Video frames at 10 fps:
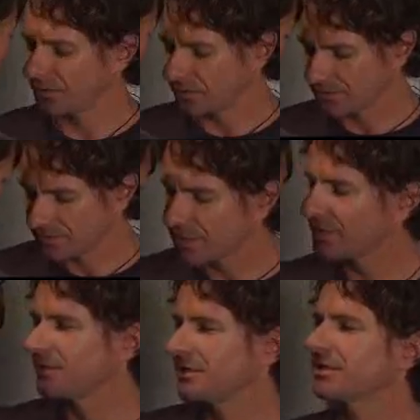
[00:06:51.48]
Uh,
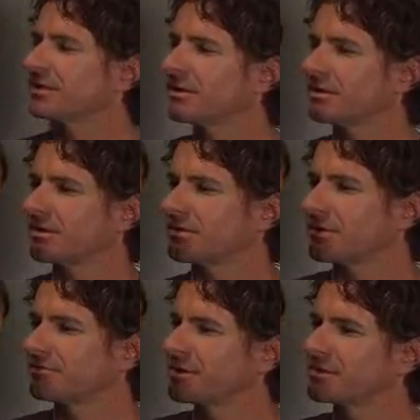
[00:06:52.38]
yeah, yeah,
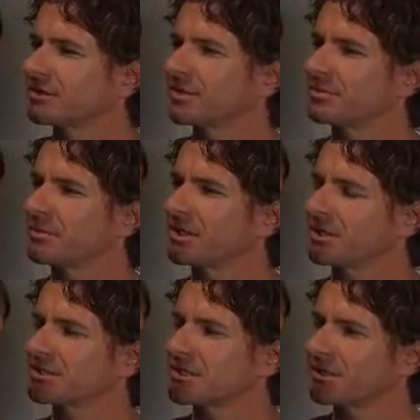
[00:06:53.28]
I, have been caught up in
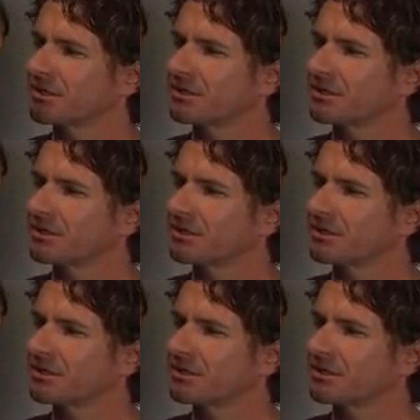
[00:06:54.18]
meetings.